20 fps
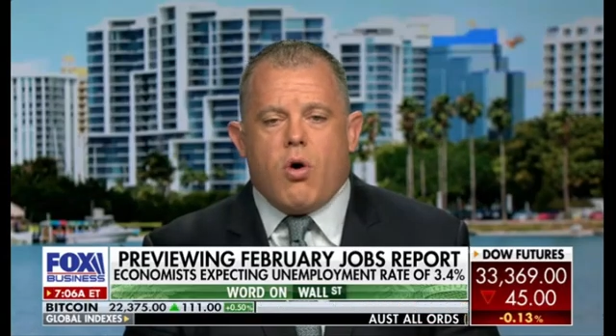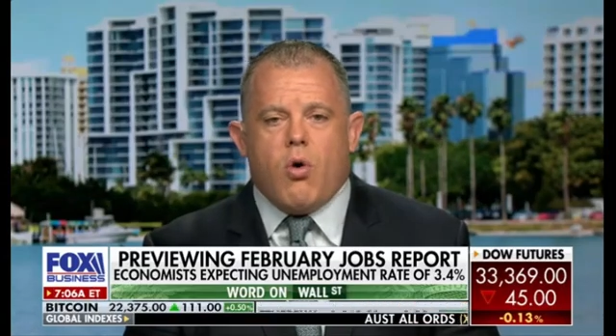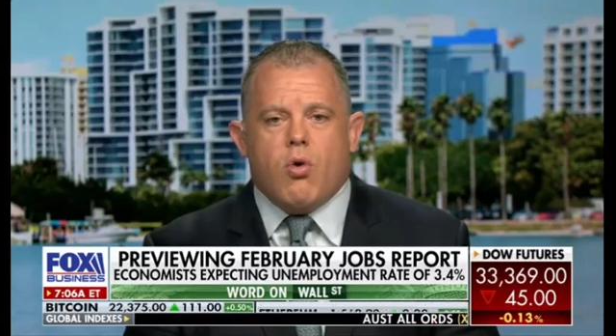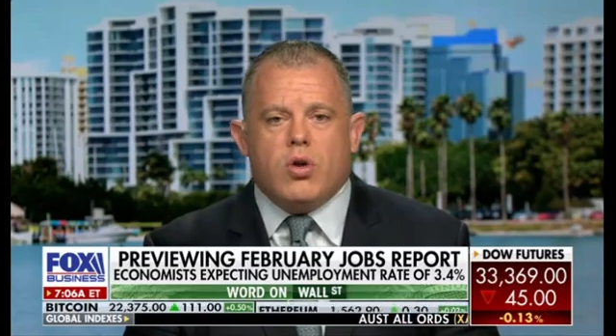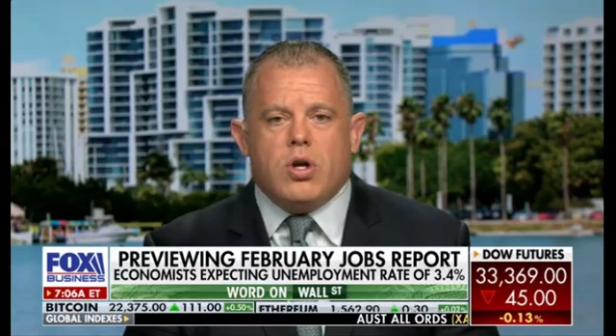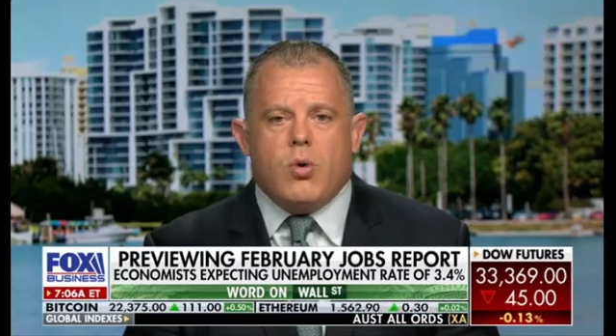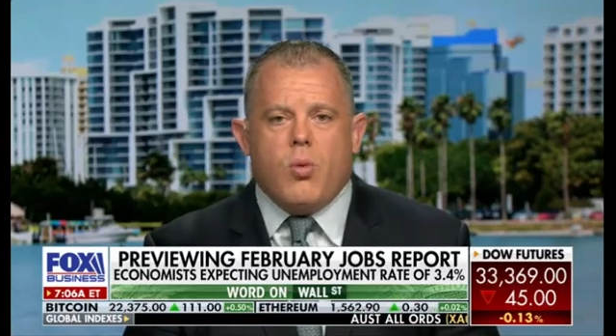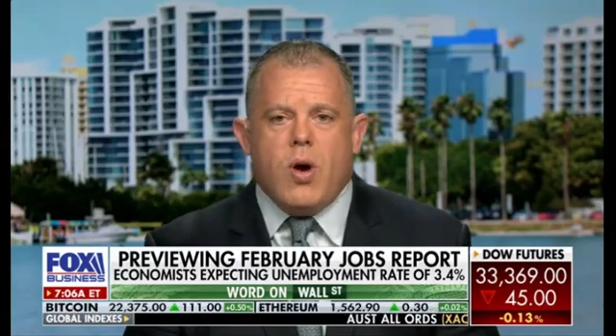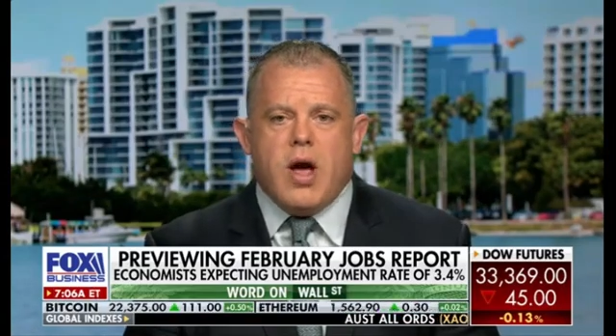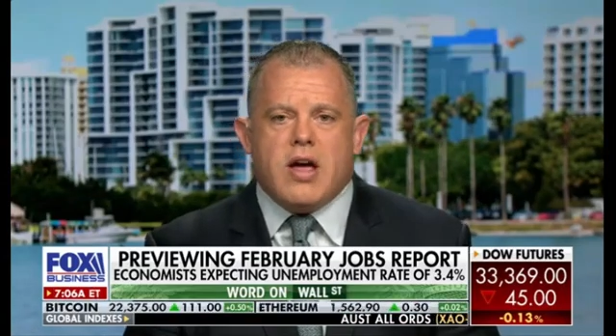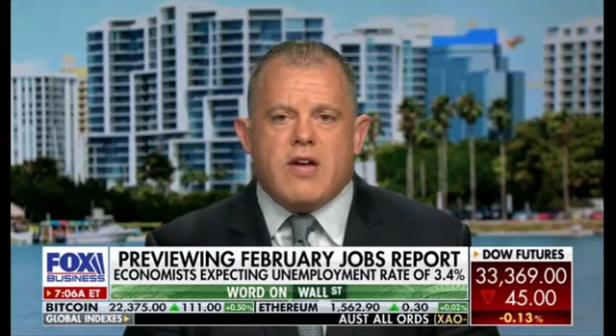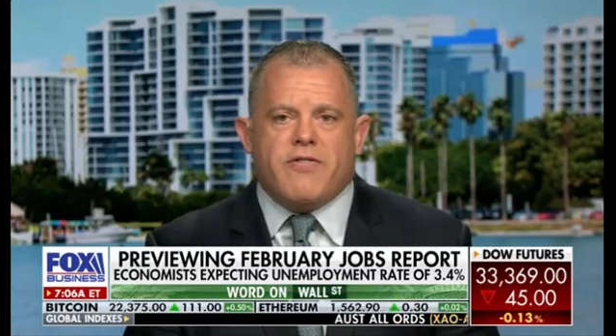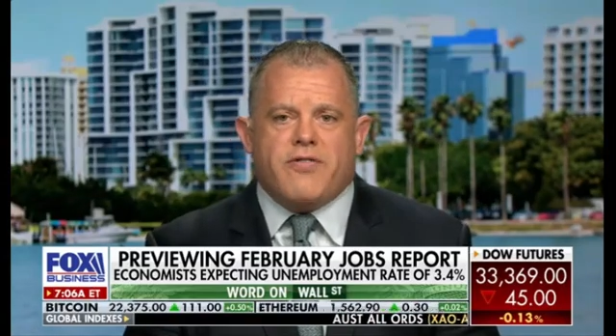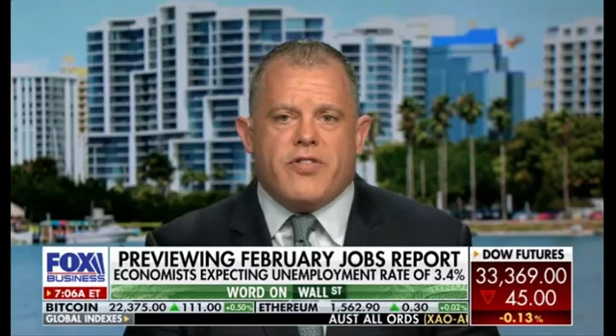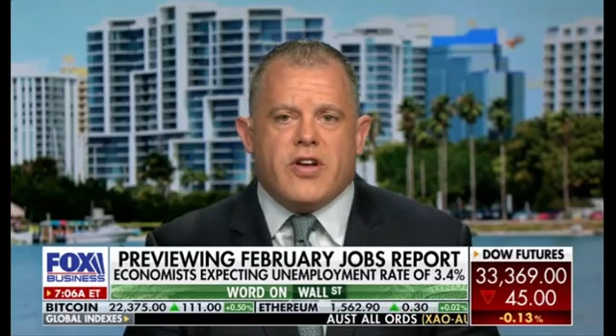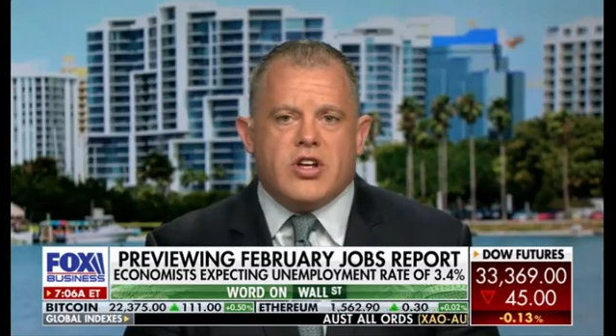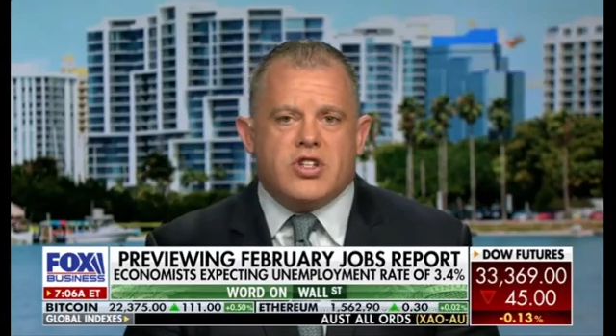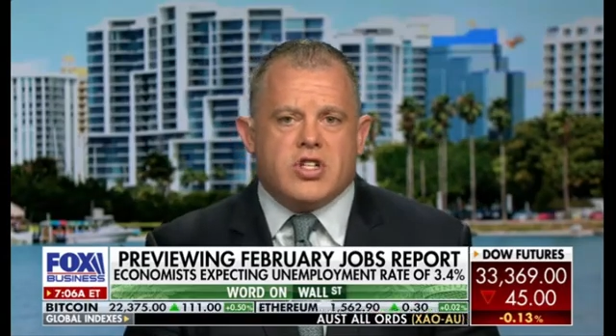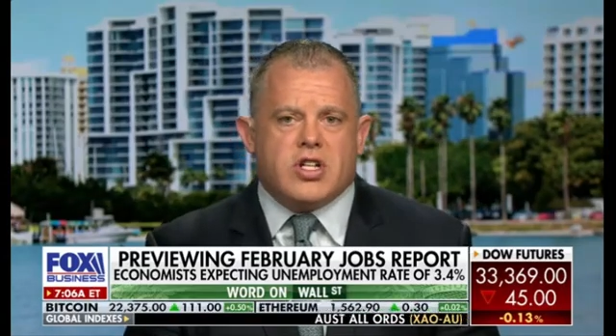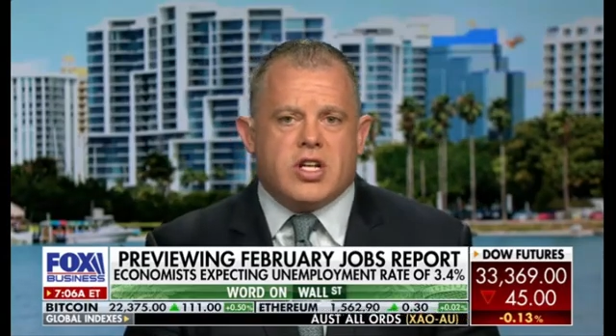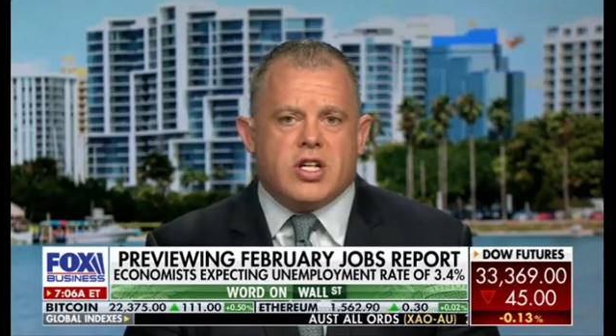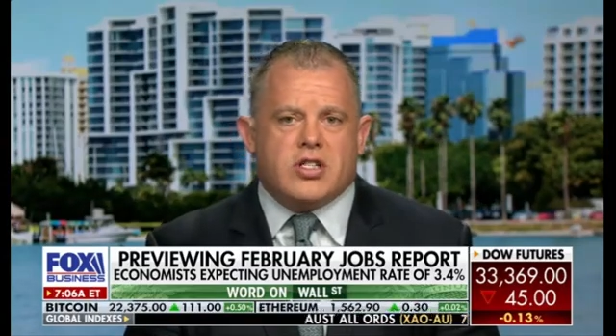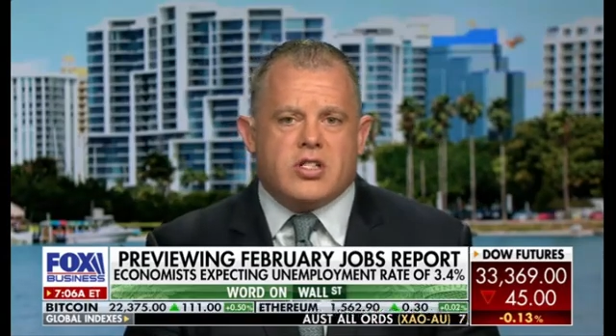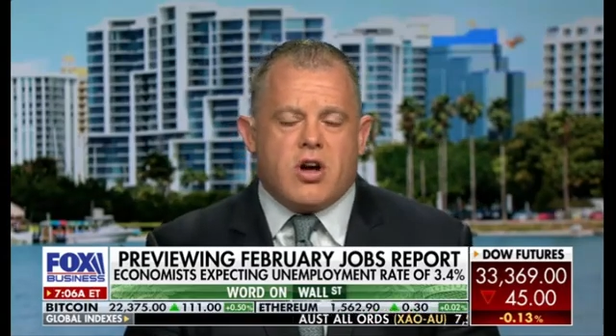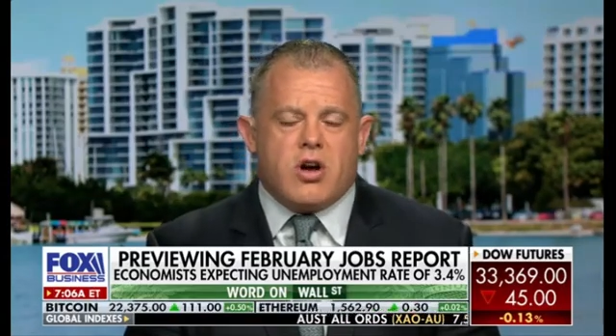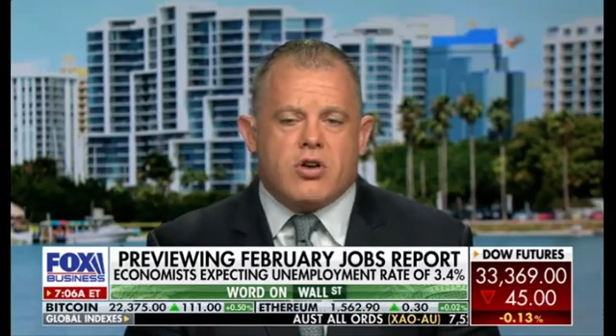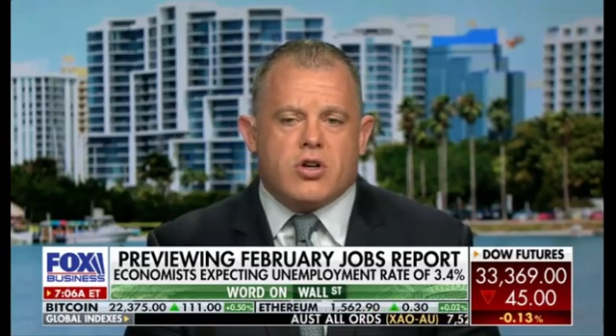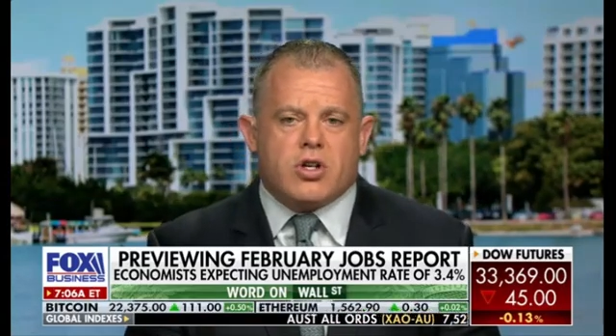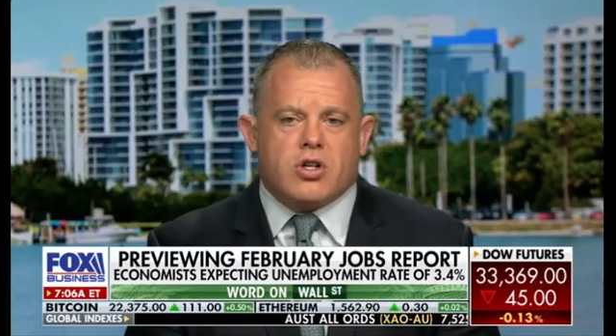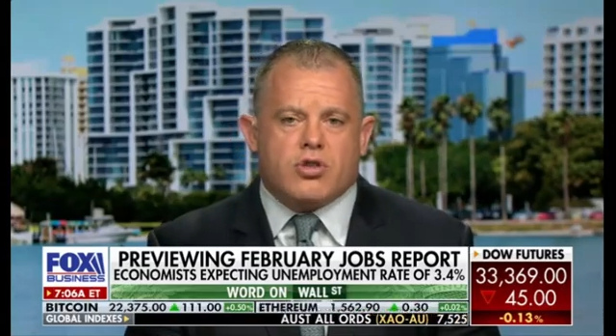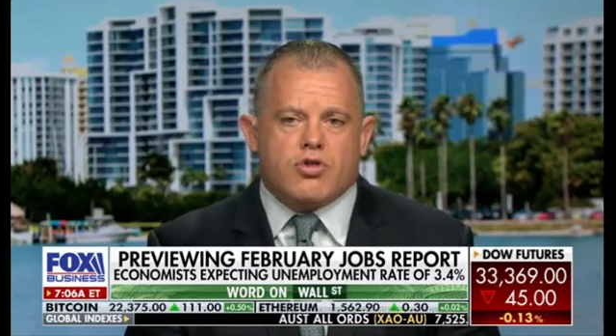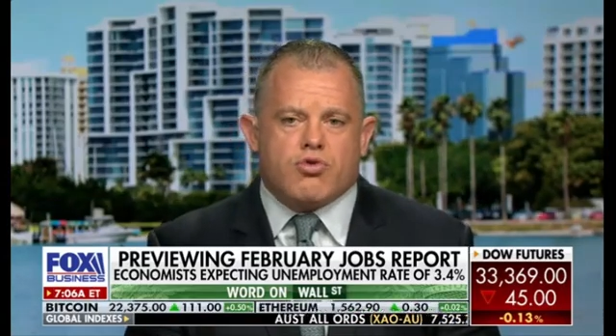The only way inflation gets under